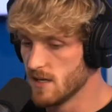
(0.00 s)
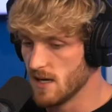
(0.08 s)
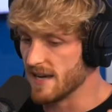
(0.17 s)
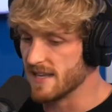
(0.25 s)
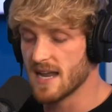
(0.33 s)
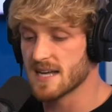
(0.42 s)
I
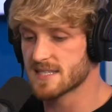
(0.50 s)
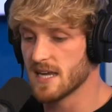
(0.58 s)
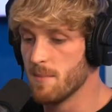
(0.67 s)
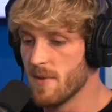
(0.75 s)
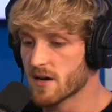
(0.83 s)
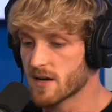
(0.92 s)
did not say
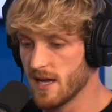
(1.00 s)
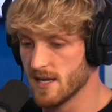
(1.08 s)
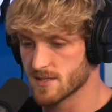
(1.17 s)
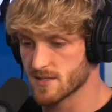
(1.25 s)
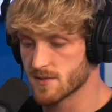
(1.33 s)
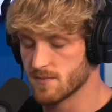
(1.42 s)

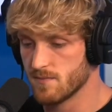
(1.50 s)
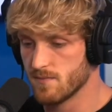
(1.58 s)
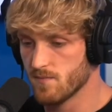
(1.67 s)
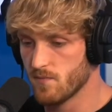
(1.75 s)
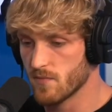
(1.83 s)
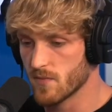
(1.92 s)
Americans,
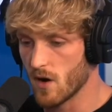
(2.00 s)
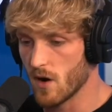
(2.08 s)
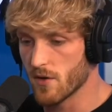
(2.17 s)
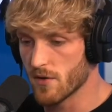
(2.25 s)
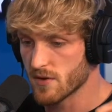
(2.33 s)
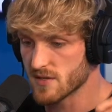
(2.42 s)

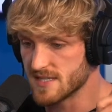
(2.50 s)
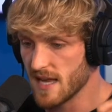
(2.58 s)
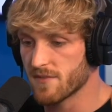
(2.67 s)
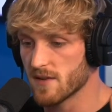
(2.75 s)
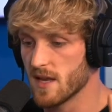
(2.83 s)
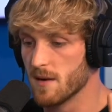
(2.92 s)
although there is
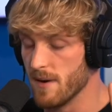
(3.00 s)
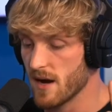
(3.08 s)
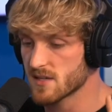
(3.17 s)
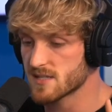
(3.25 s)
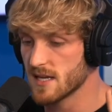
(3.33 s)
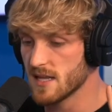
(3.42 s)
definitely an
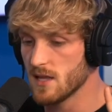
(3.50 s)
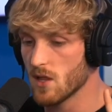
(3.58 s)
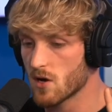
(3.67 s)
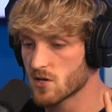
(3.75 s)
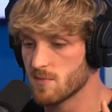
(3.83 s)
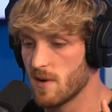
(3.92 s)
embarrassingly
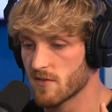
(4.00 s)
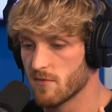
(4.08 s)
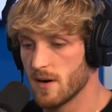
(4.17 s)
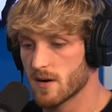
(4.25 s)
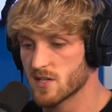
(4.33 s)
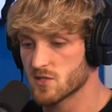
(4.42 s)
large amount of
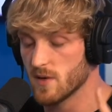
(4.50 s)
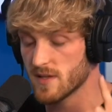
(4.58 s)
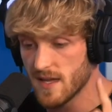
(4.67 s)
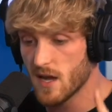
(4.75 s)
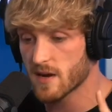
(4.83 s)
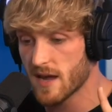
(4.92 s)
Americans with
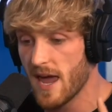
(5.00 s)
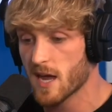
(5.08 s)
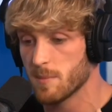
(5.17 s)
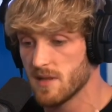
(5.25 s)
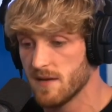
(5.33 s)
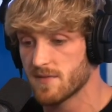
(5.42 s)
the archaic
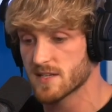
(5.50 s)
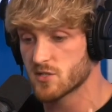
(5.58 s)
belief that